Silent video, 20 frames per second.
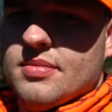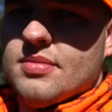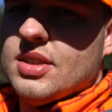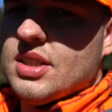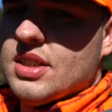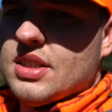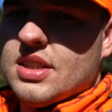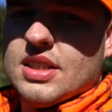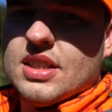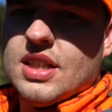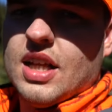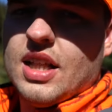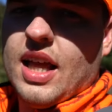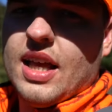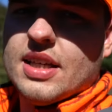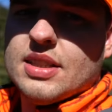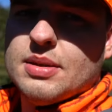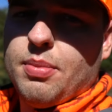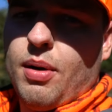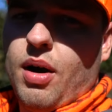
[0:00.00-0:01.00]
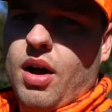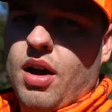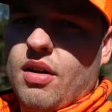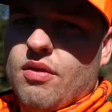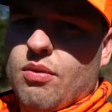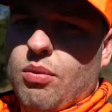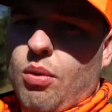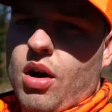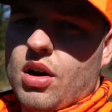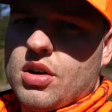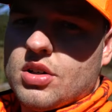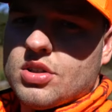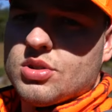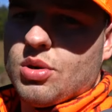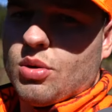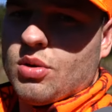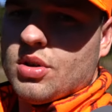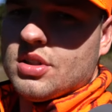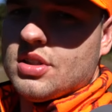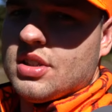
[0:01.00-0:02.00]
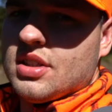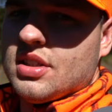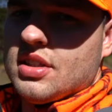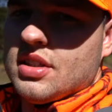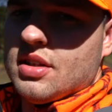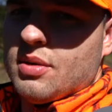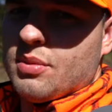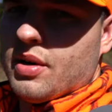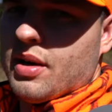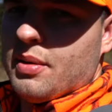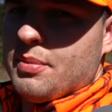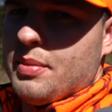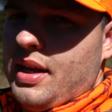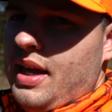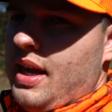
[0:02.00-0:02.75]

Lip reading: this is the last spot of water source. We're going to be